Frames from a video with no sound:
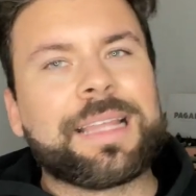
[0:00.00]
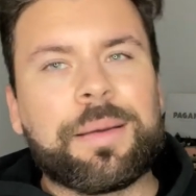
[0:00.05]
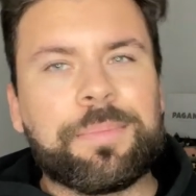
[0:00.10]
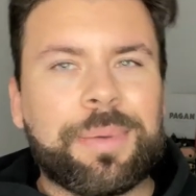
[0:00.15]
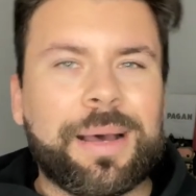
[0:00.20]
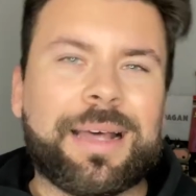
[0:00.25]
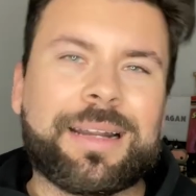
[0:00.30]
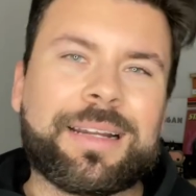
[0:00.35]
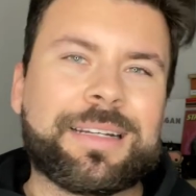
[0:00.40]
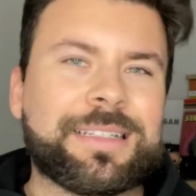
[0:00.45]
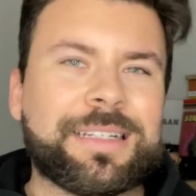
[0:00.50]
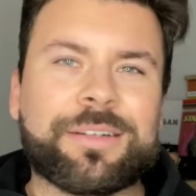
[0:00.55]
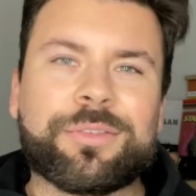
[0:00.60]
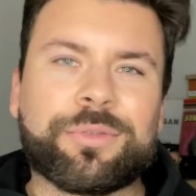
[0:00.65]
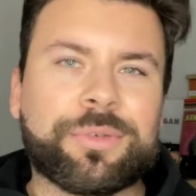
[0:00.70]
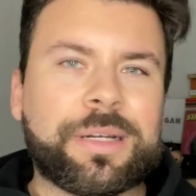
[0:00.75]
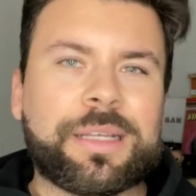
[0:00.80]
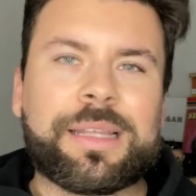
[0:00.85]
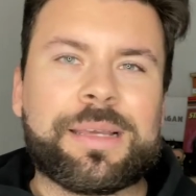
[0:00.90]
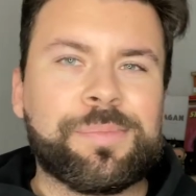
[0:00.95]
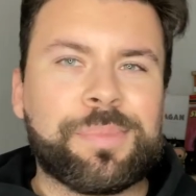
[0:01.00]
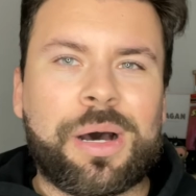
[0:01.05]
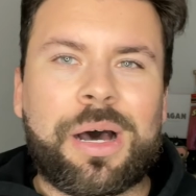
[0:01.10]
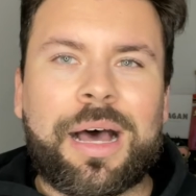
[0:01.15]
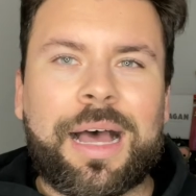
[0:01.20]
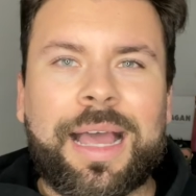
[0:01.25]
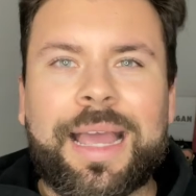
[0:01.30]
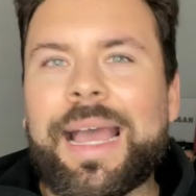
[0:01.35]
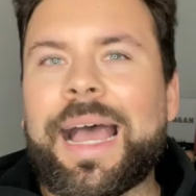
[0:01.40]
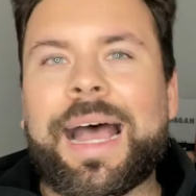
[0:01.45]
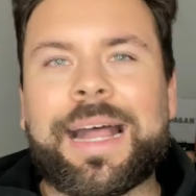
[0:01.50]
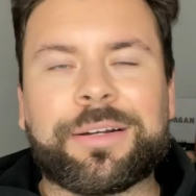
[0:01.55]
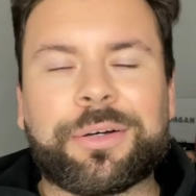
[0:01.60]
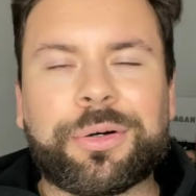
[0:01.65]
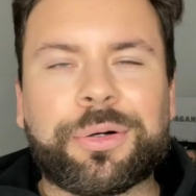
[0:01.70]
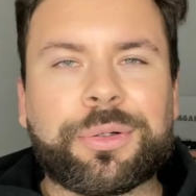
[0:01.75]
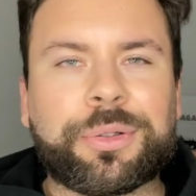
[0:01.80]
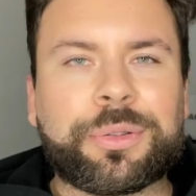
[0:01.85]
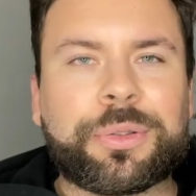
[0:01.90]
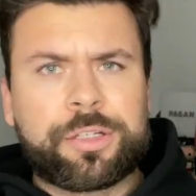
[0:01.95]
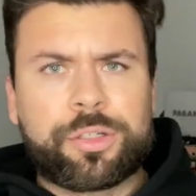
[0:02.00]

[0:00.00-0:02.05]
That part I didn't really buy at all.